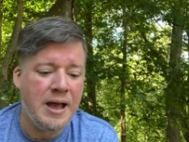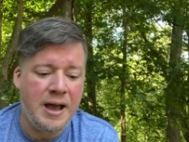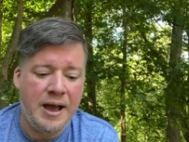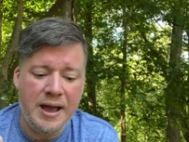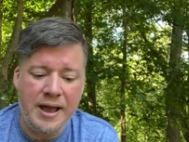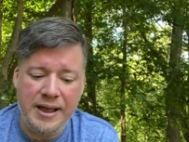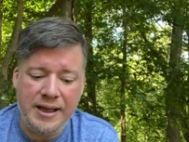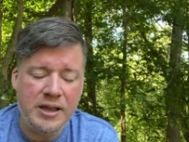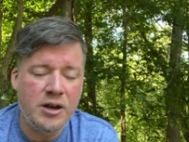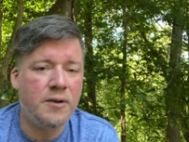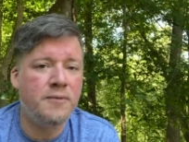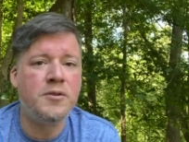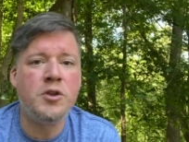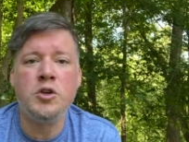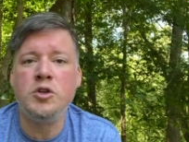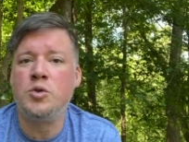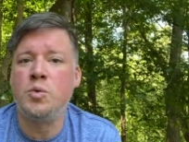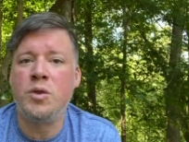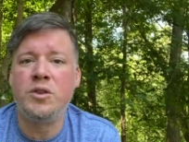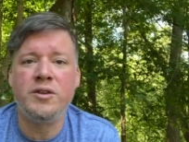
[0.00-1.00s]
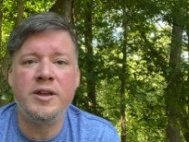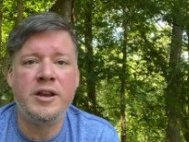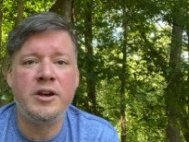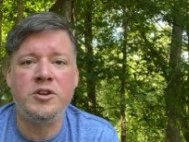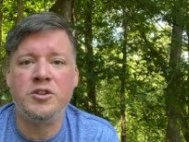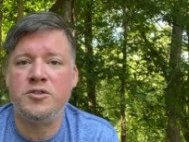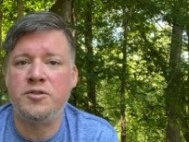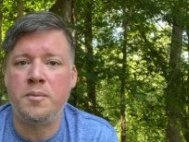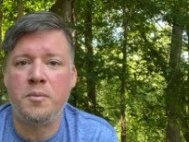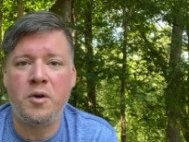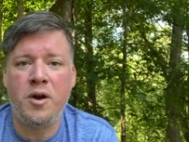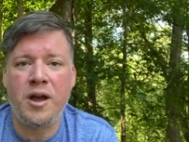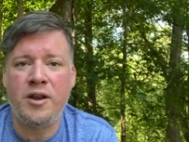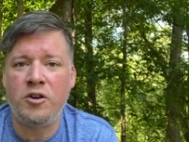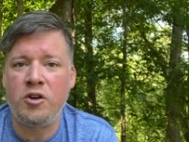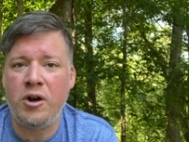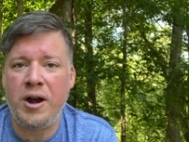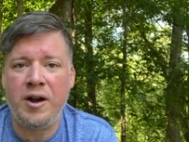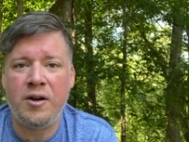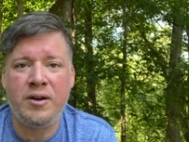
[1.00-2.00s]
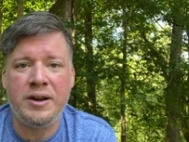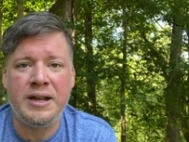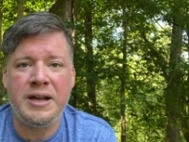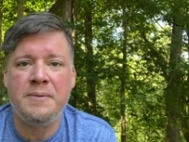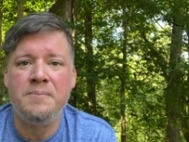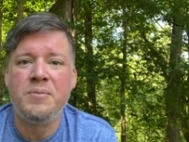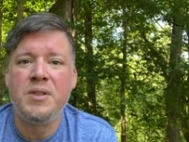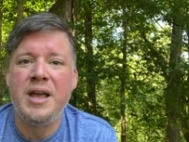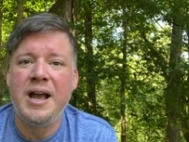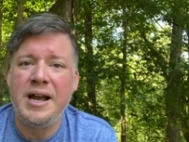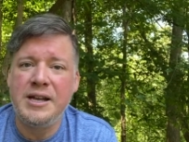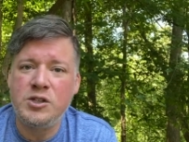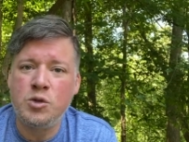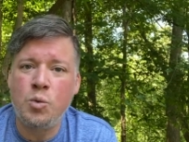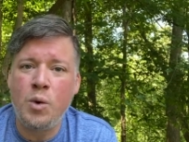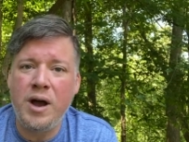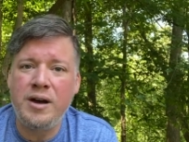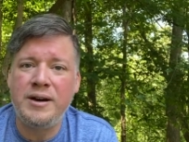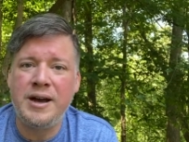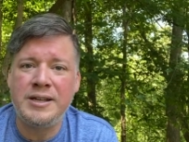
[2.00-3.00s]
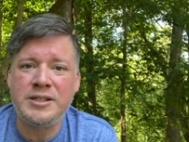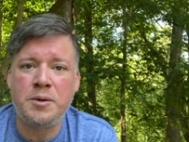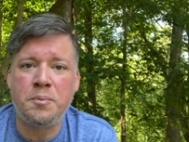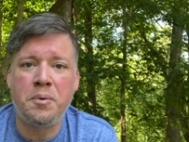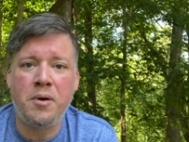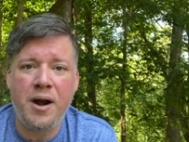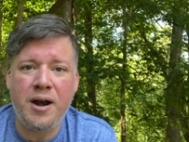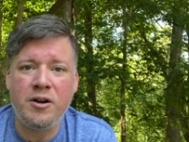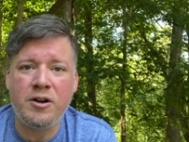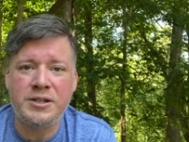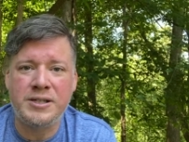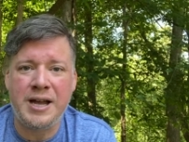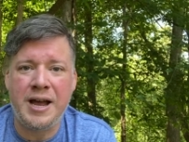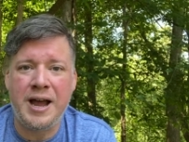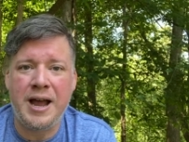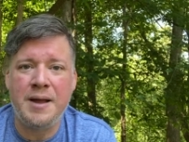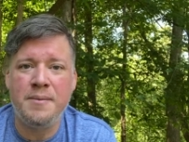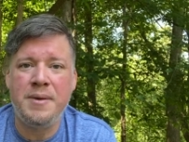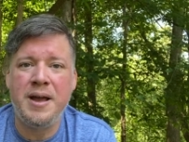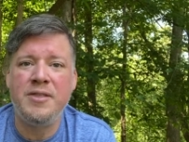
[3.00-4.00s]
uh, interviews with leaders from around our area, as well as a prayer time.